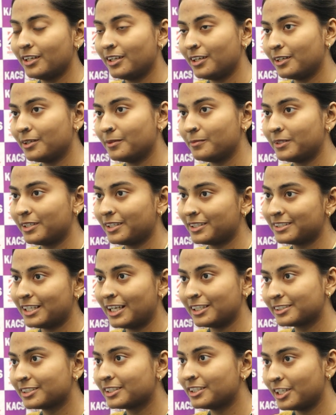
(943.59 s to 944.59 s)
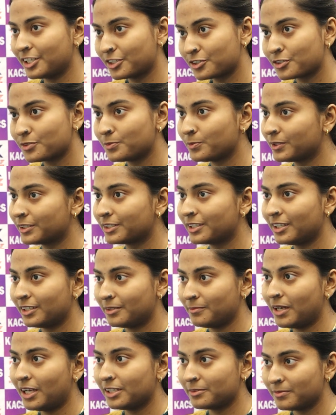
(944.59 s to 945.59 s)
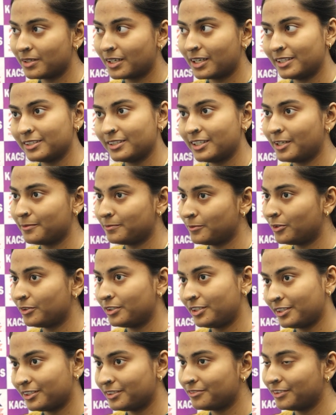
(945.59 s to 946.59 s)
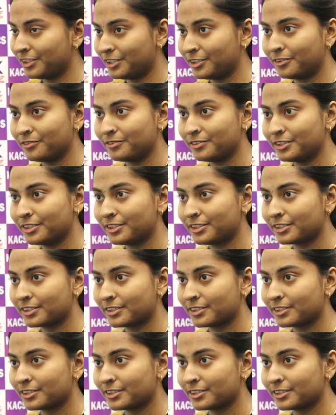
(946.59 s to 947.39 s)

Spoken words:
But exact connection with Mahatma Gandhi, I'm not aware of it.